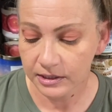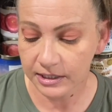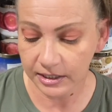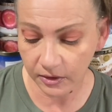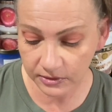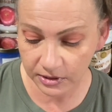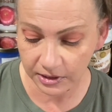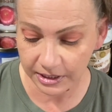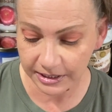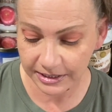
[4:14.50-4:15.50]
The notes
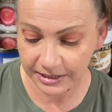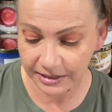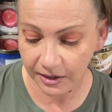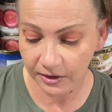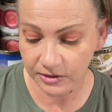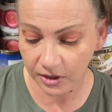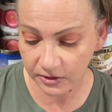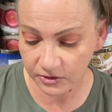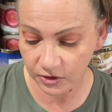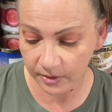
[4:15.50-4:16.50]
on this are
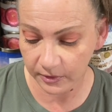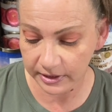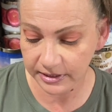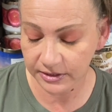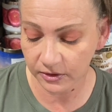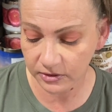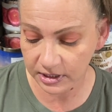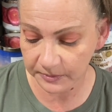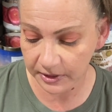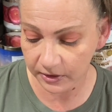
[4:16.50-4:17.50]
dark strawberries,
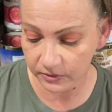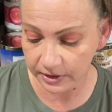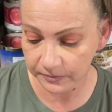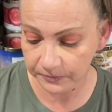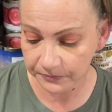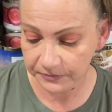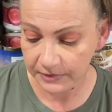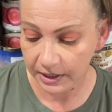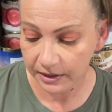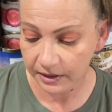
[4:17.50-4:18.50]
ghostly peony,
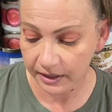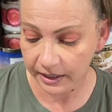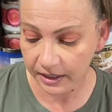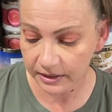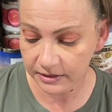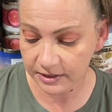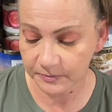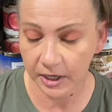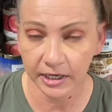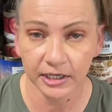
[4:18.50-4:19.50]
and
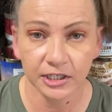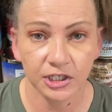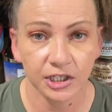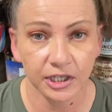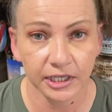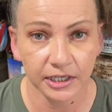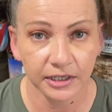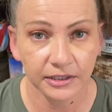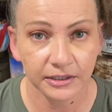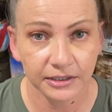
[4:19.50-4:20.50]
spine
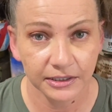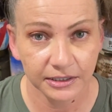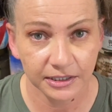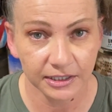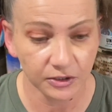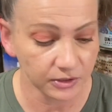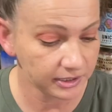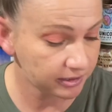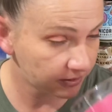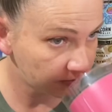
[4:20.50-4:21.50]
chilling
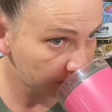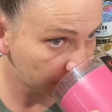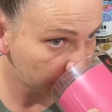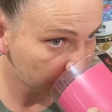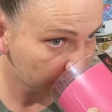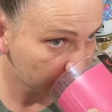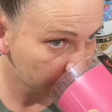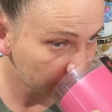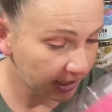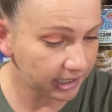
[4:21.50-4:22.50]
citrus.
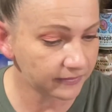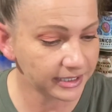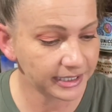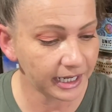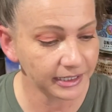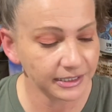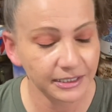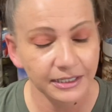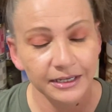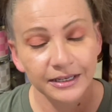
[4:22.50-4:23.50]
I love this
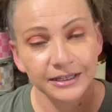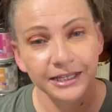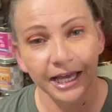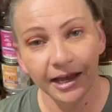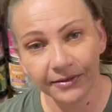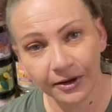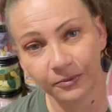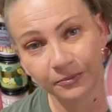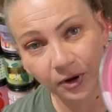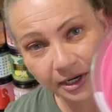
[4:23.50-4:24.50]
scent. They have it out
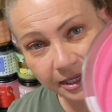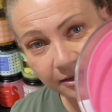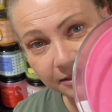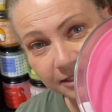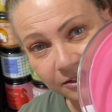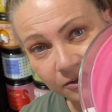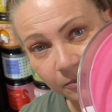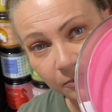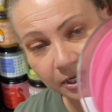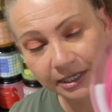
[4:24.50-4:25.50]
in body care this year.
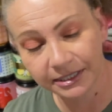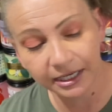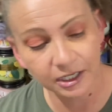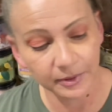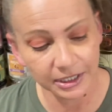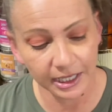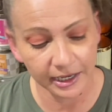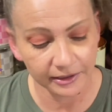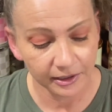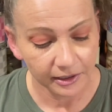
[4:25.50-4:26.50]
I'm pretty excited about
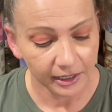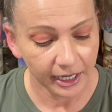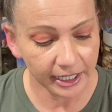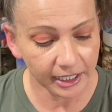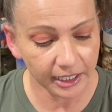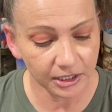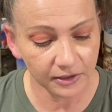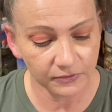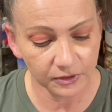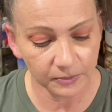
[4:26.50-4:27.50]
that. And I
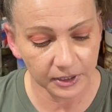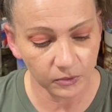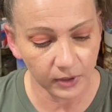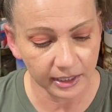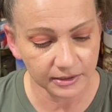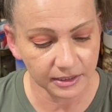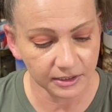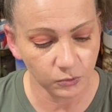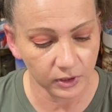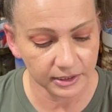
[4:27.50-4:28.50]
love the pink wax on
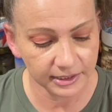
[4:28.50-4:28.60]
this one.